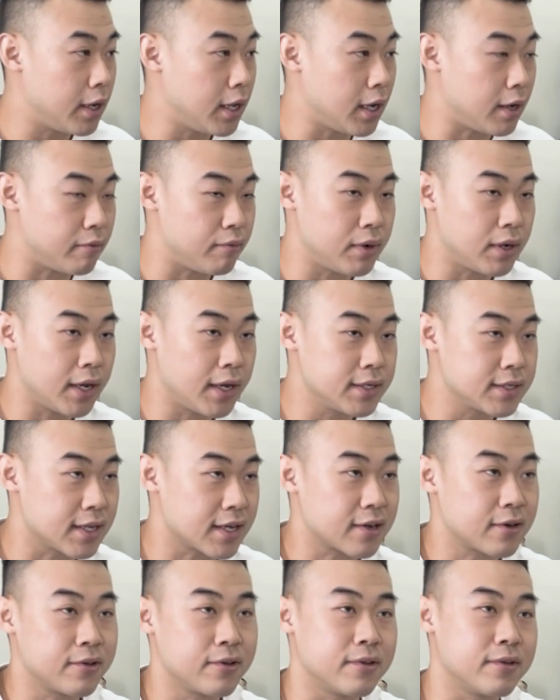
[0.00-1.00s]
Then I realized,
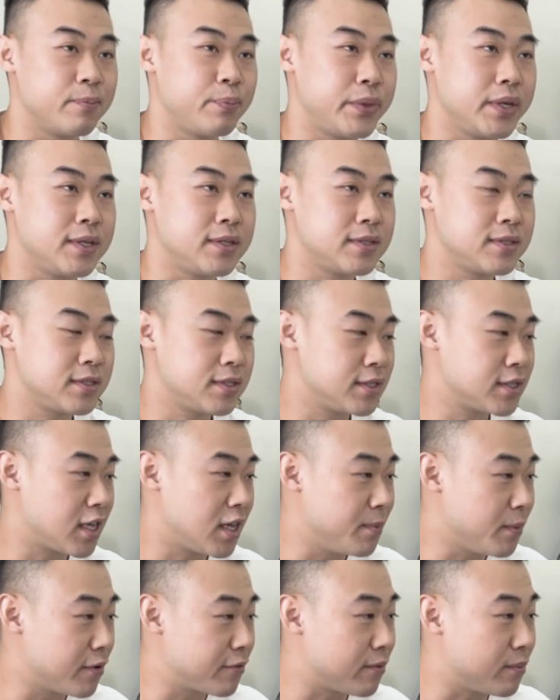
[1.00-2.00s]
like, oh, they just
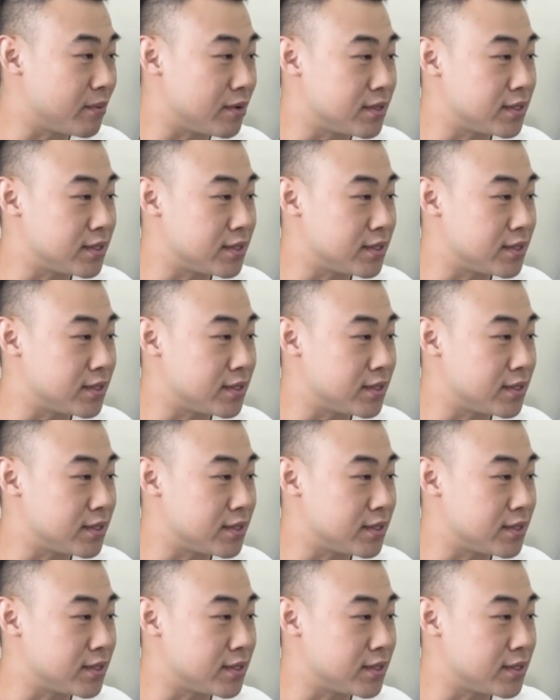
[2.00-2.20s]
came out from the